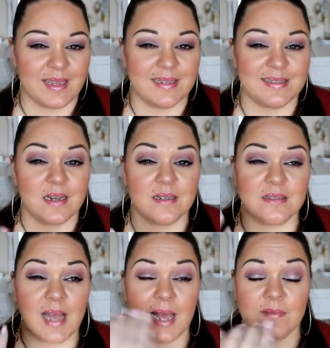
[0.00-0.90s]
It
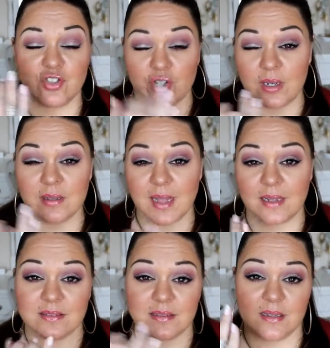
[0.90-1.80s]
does have sugar,
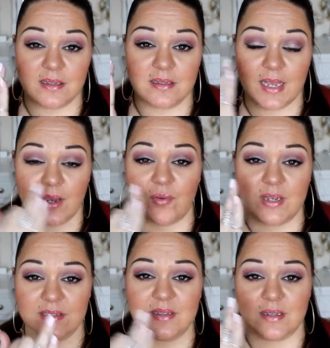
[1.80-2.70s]
that's the
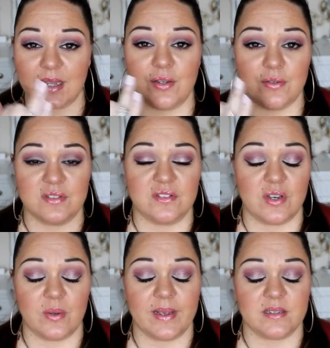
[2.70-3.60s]
ingredient that they use
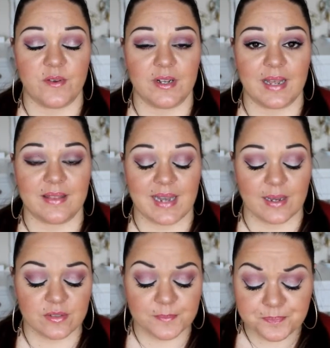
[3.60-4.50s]
to exfoliate
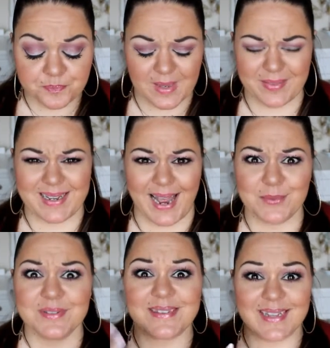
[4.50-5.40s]

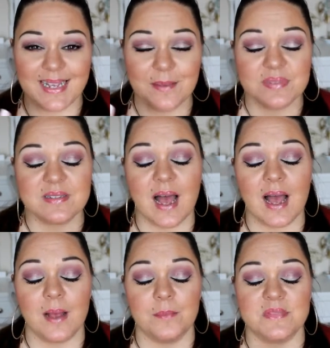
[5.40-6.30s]
the lips,
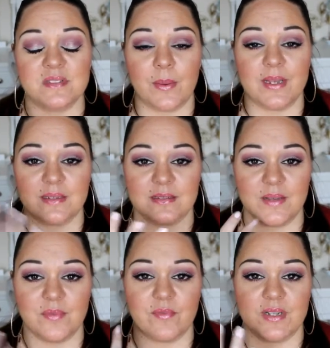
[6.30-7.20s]
so it does
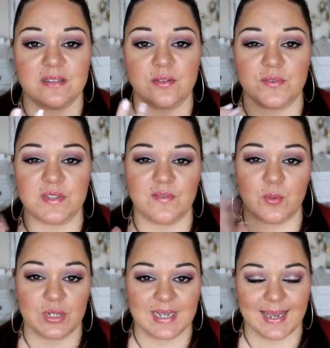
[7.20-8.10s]
leave them really soft, and if
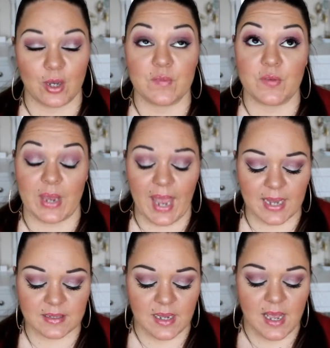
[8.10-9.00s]
you want to lick it off you
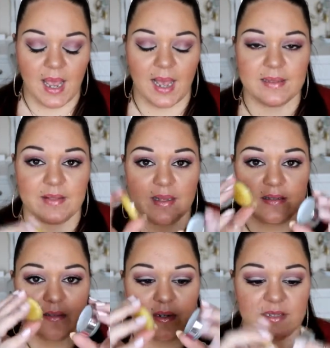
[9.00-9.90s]
can. And then the
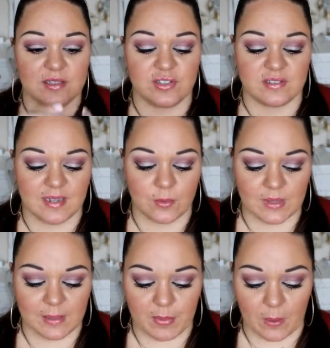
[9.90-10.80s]
other side is just a little
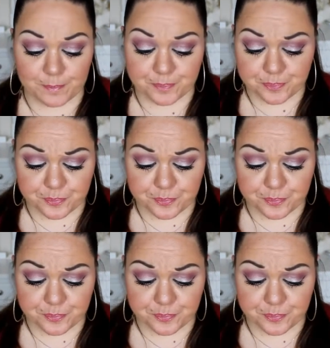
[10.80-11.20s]
lip balm.